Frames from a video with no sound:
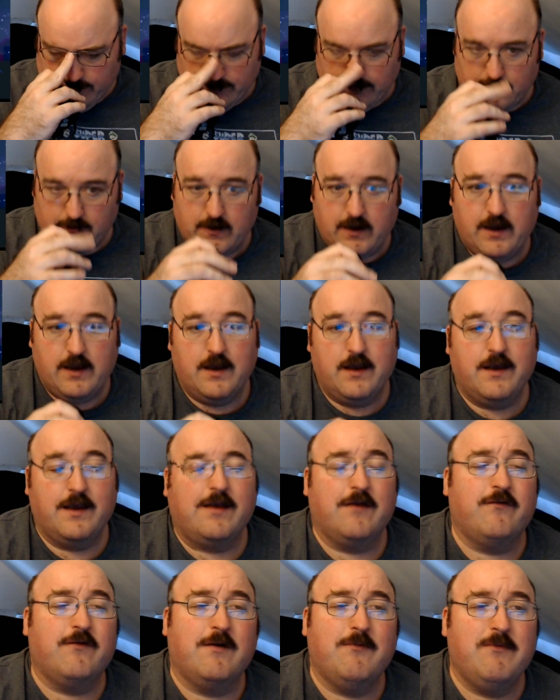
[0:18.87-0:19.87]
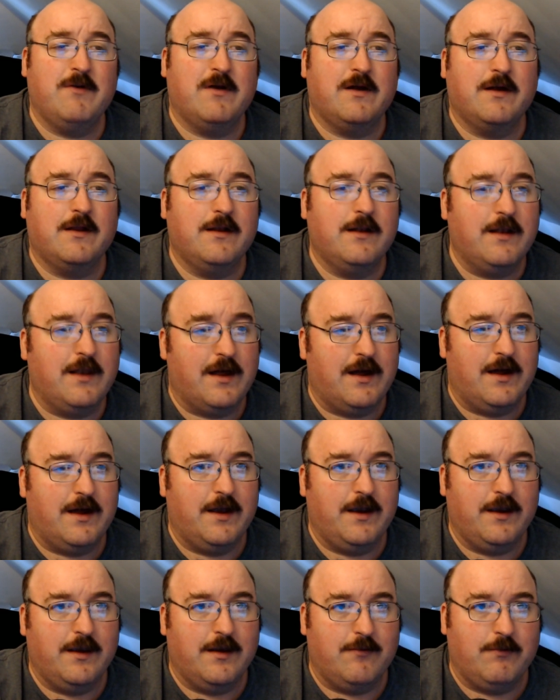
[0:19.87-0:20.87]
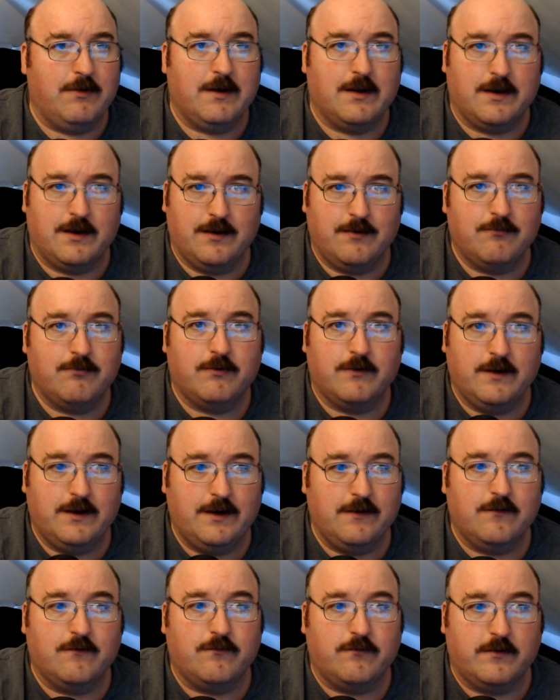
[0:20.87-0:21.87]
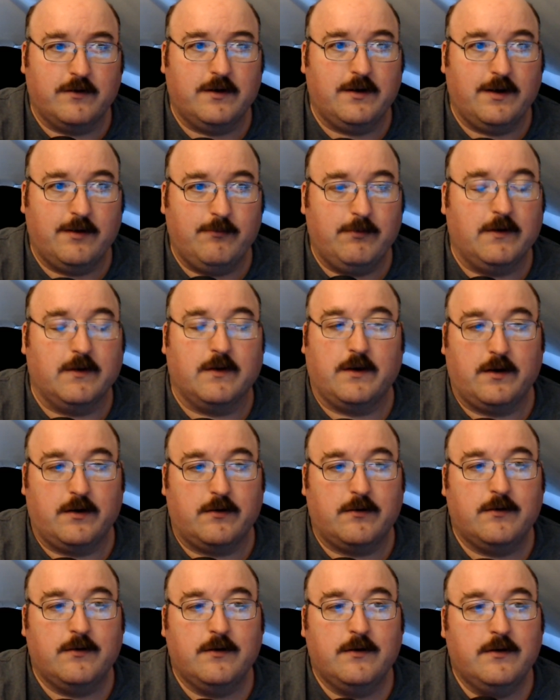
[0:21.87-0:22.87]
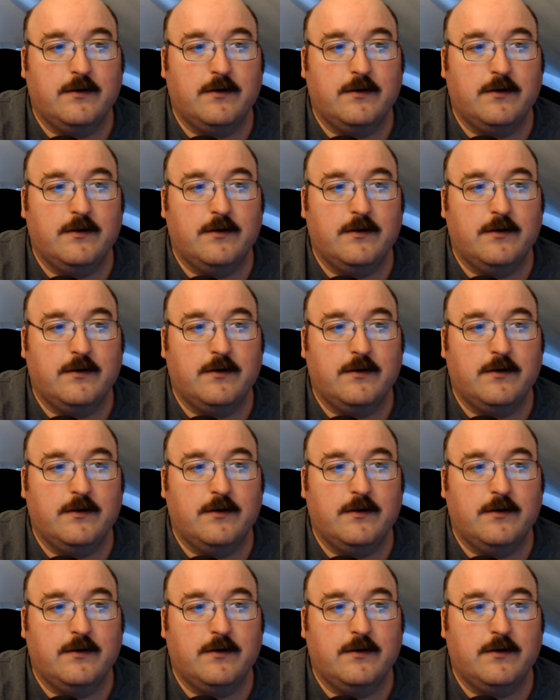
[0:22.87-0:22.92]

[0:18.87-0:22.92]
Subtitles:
And I guess I'm not going to lie, I mean I am playing this on an emulator,